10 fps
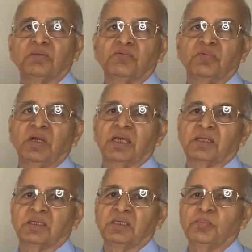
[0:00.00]
will
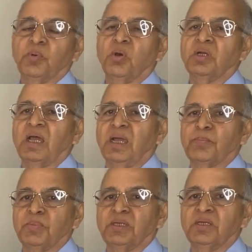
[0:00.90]
keep on
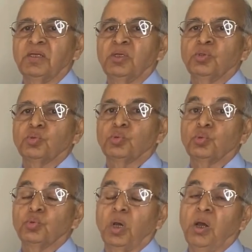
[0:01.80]
happening
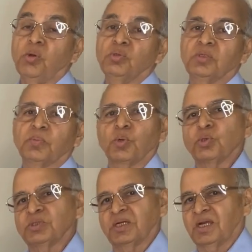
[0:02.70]
throughout the
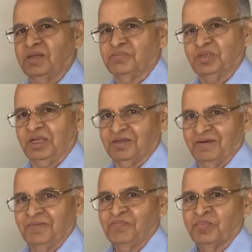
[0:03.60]
project life cycle.
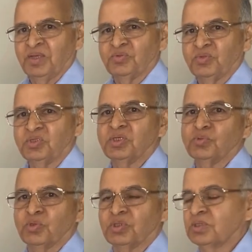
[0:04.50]
This is
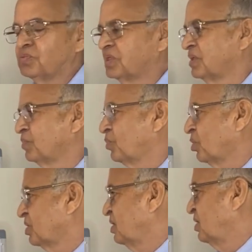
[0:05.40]
what is very
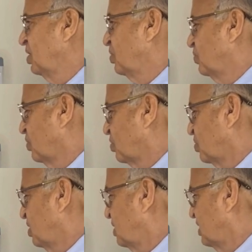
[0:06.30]
important for
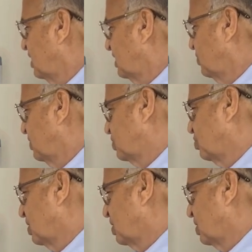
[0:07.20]
anybody to